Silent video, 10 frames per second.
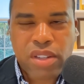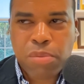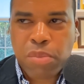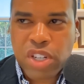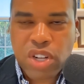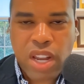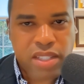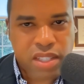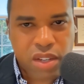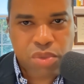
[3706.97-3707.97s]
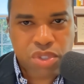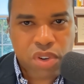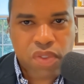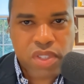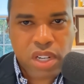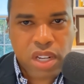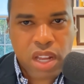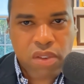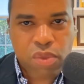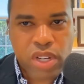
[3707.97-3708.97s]
you're much like Secret Service in a
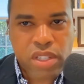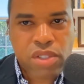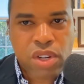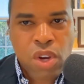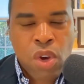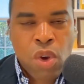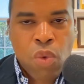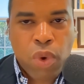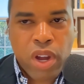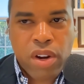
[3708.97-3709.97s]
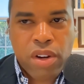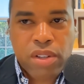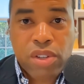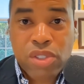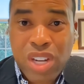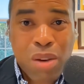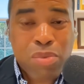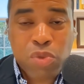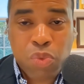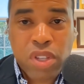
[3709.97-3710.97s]
lot of ways, where your
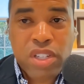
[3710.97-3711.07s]
job is